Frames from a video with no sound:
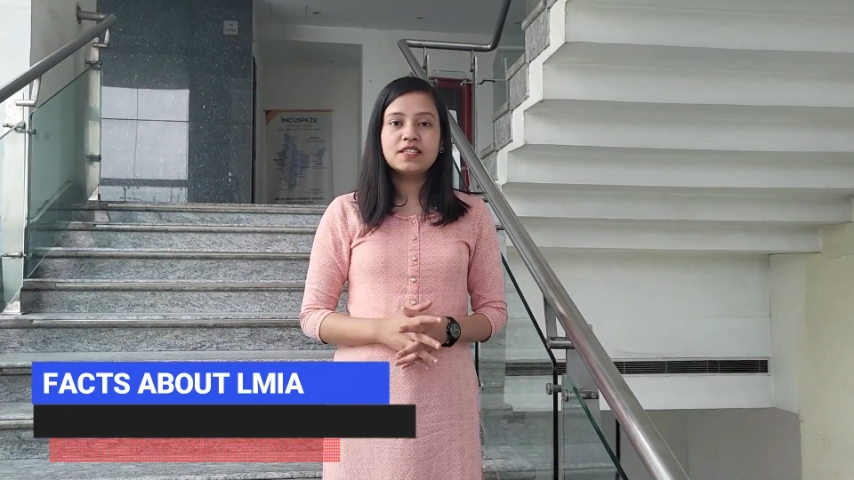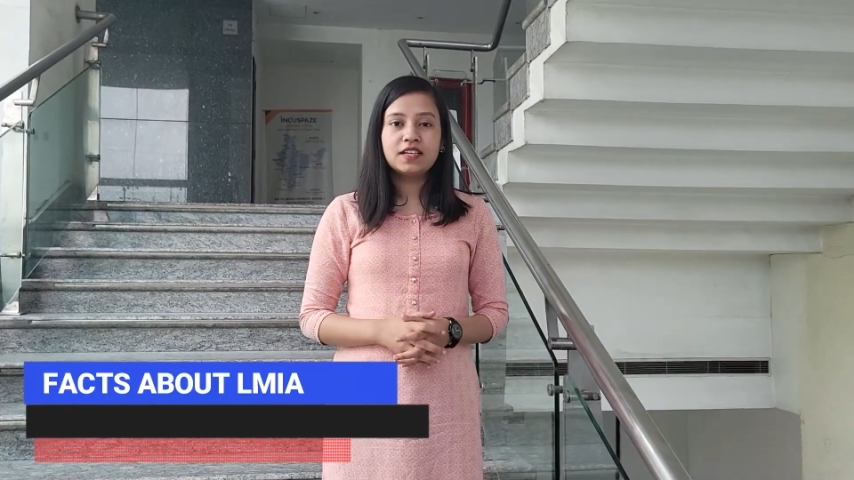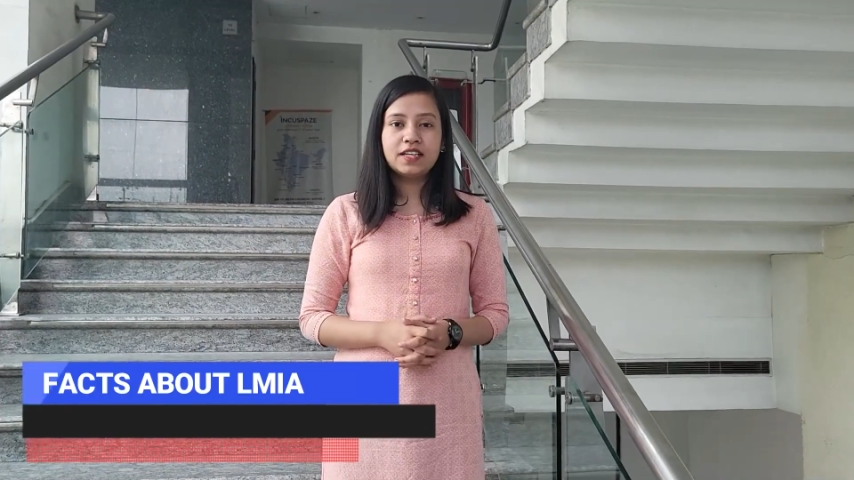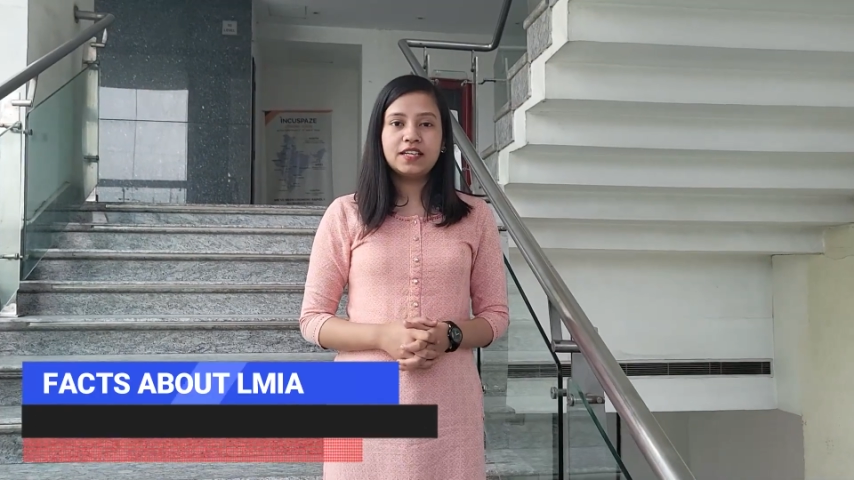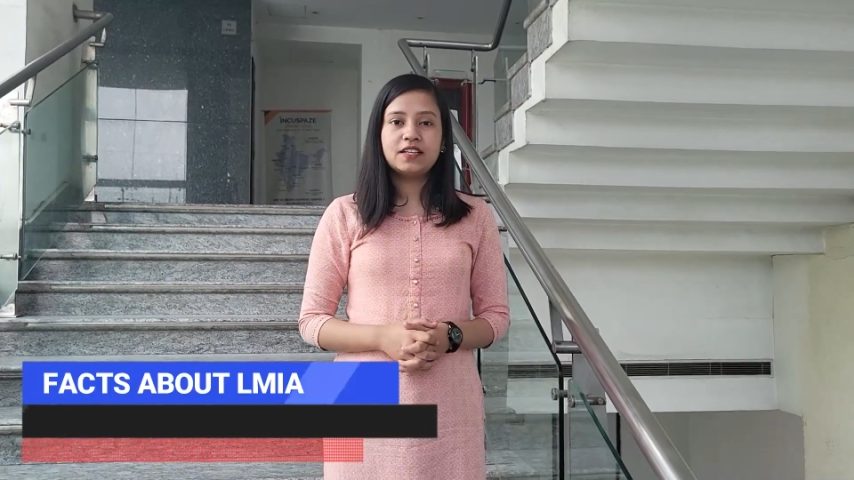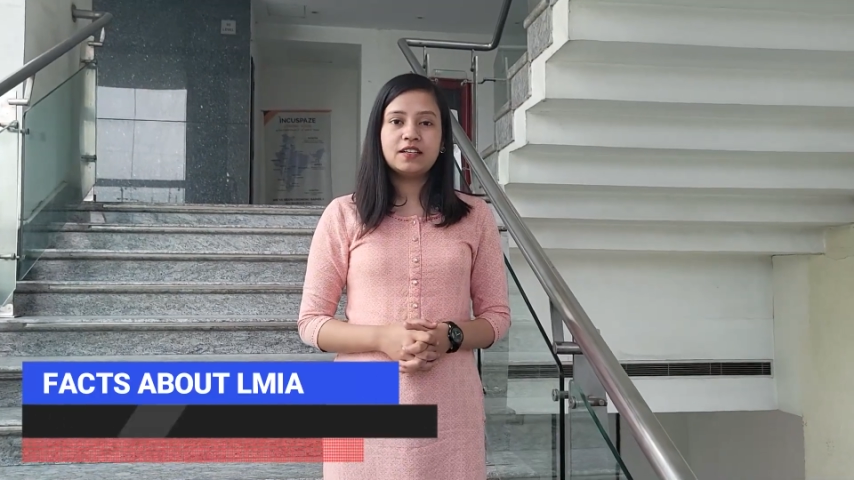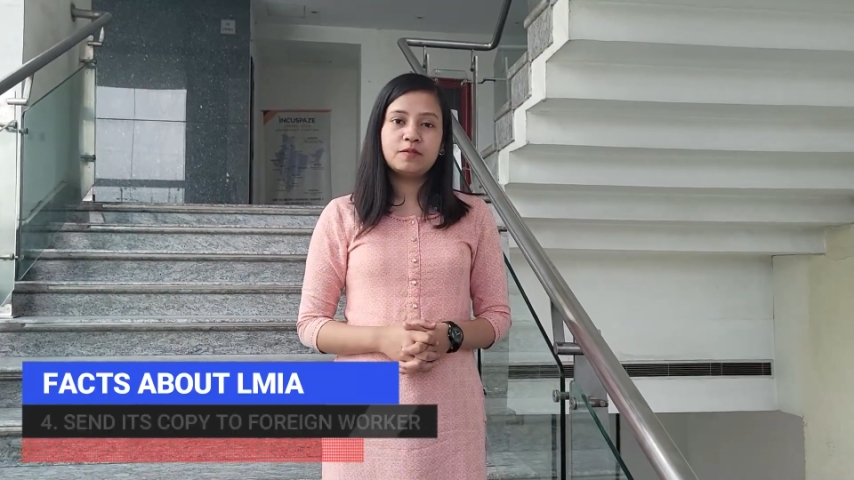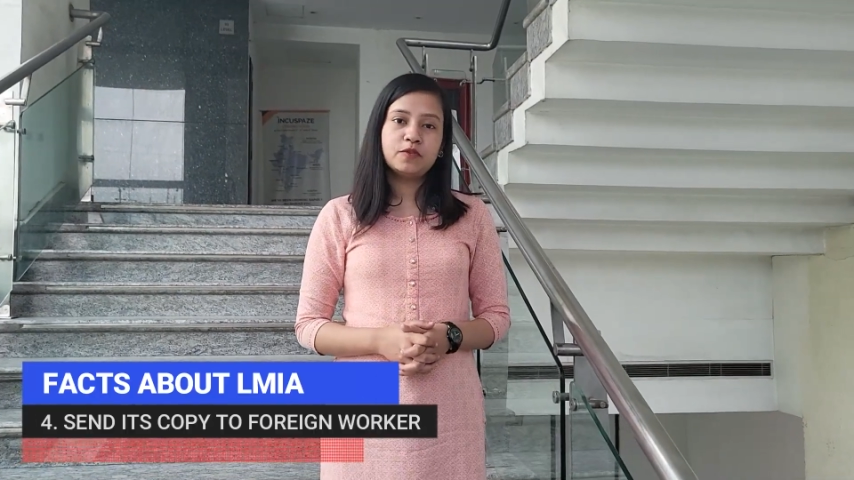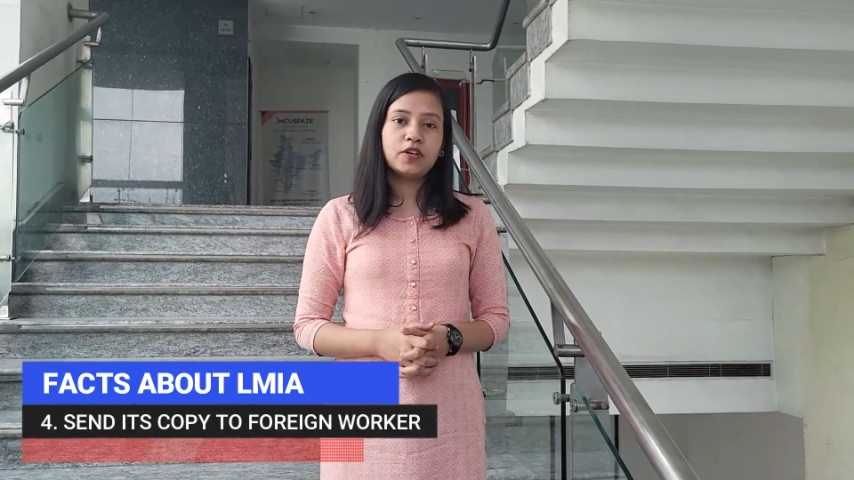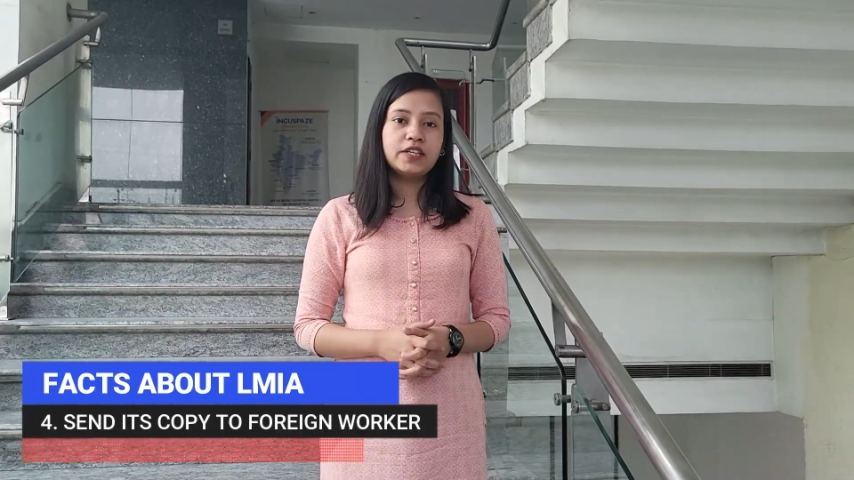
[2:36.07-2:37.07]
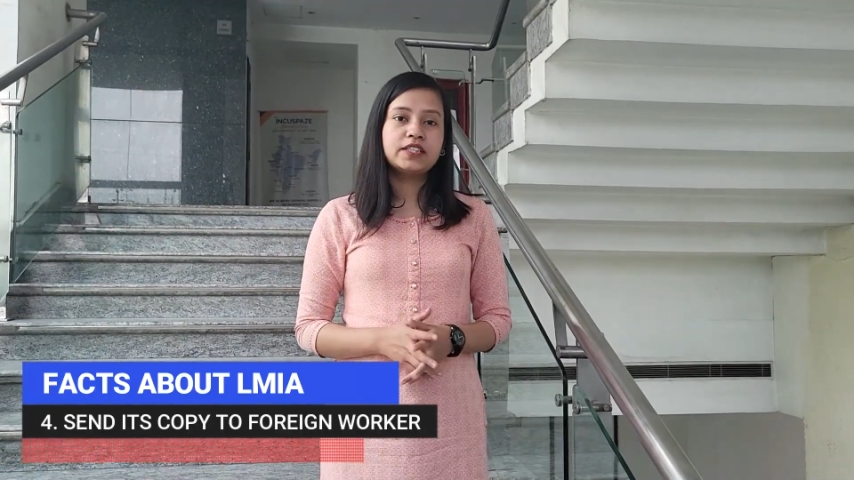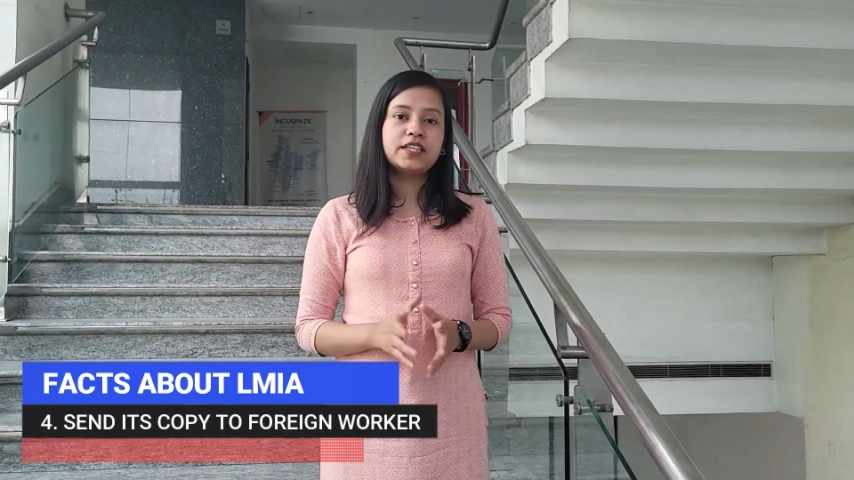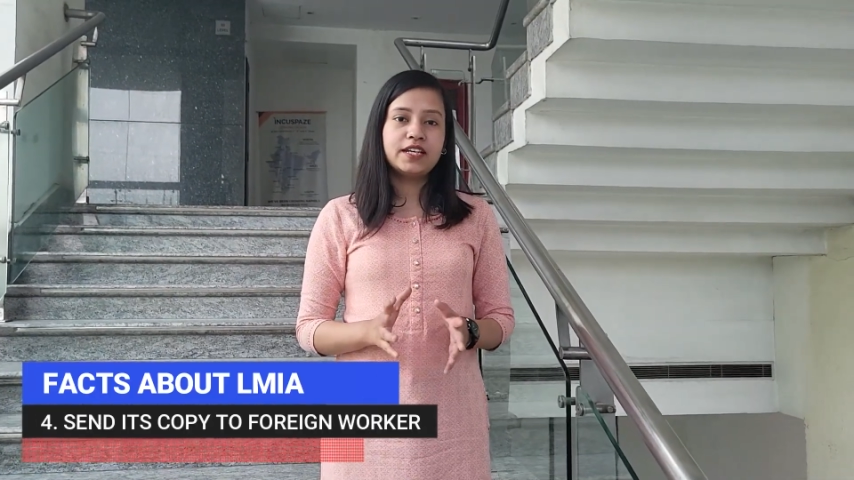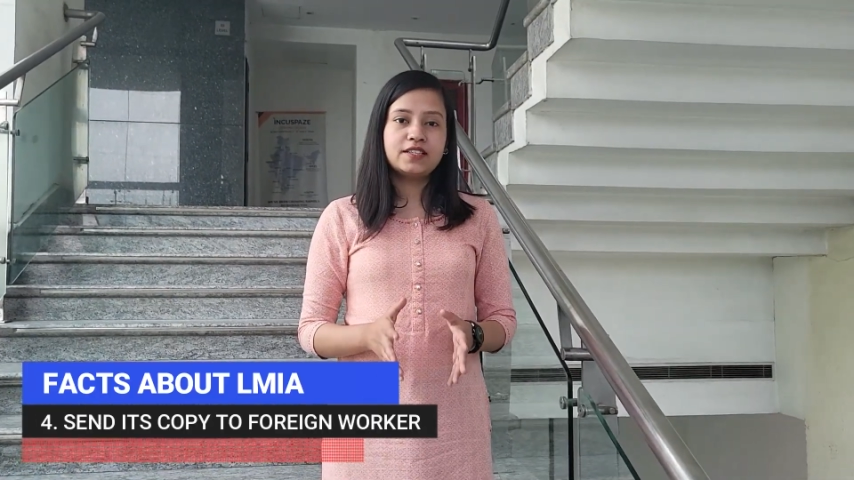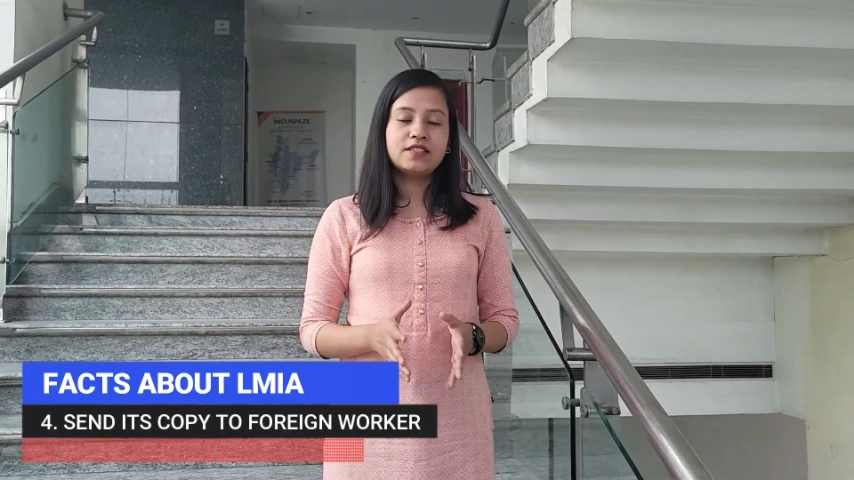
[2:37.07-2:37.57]
the Canadian employer
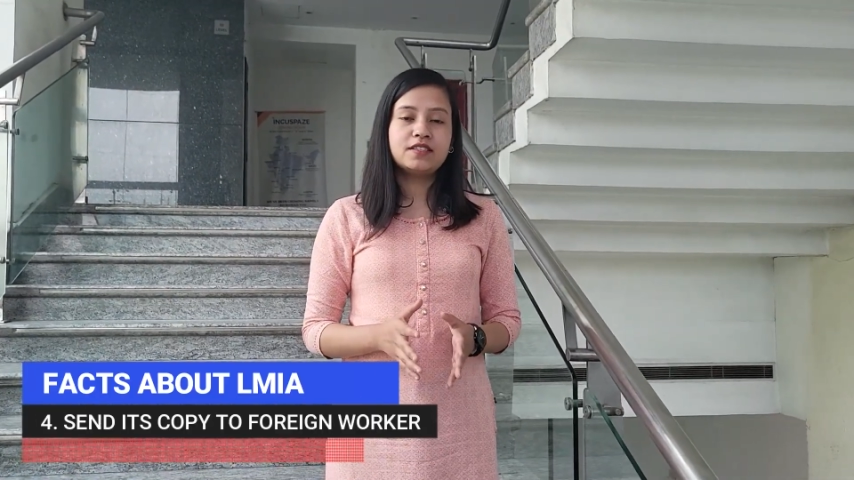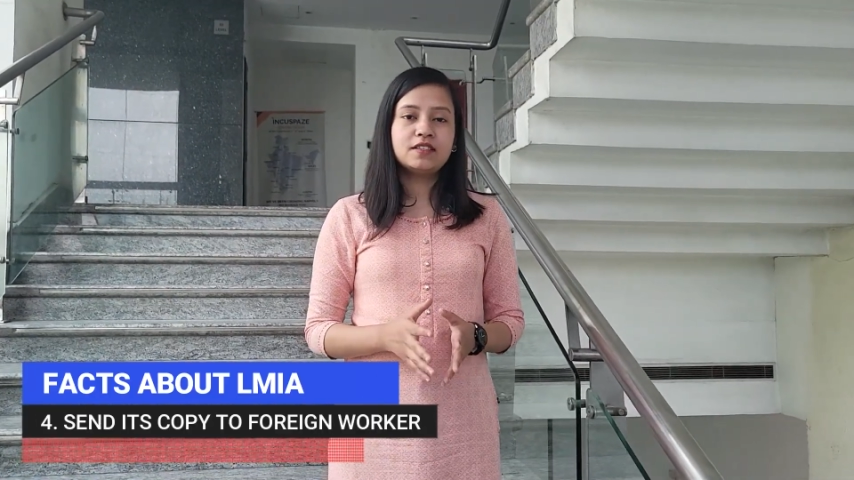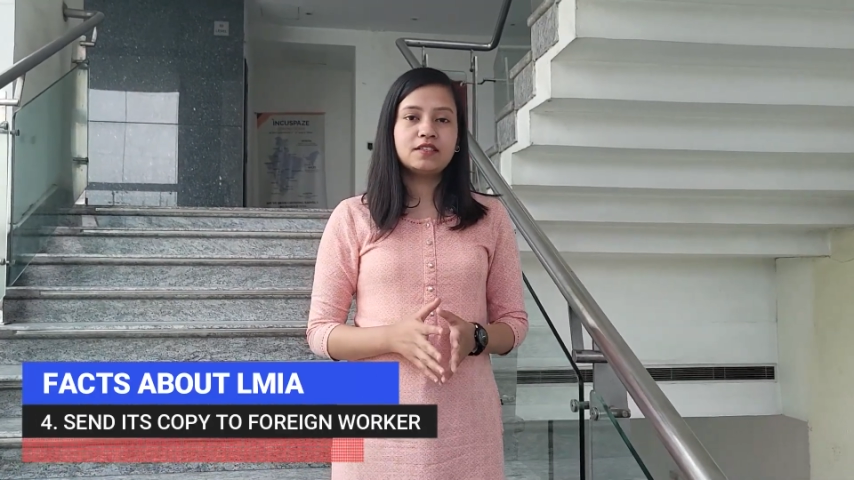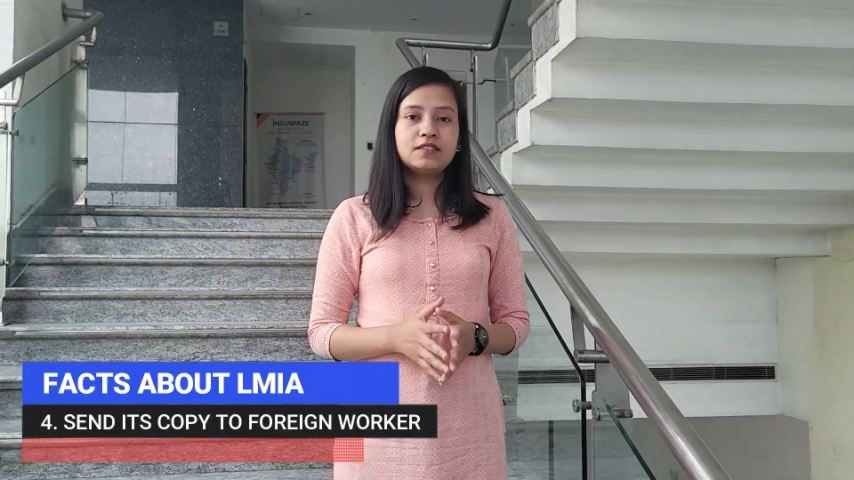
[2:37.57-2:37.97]
gets the